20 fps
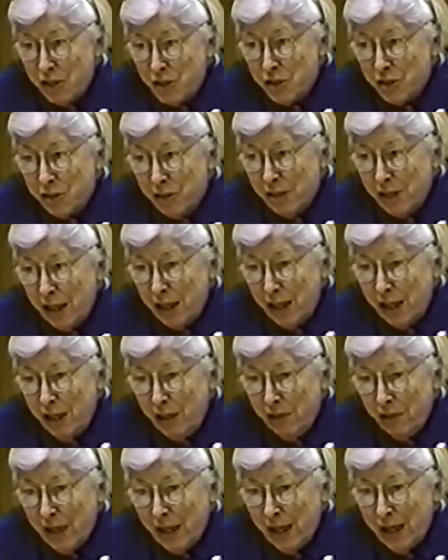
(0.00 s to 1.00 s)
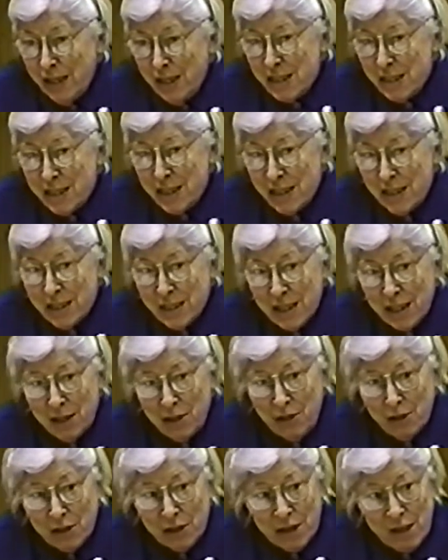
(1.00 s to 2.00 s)
nation and the United States
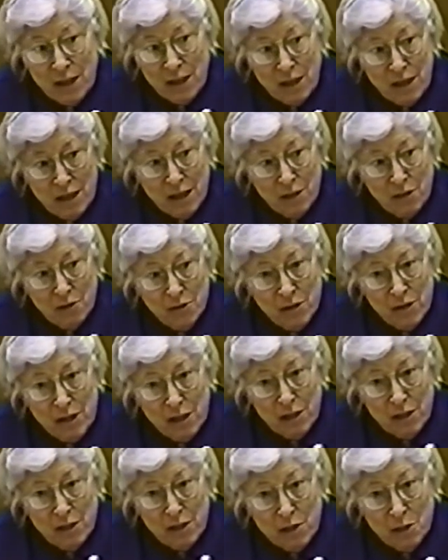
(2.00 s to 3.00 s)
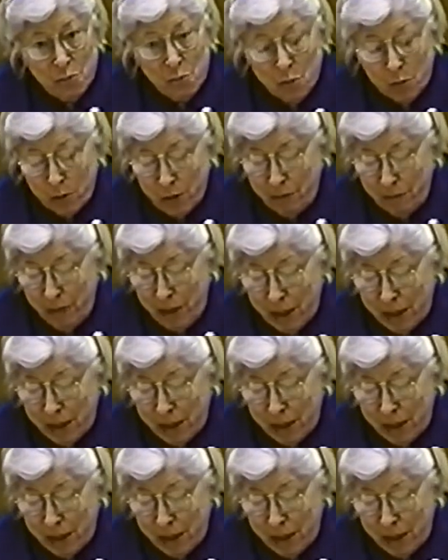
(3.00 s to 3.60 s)
had not yet entered into the war in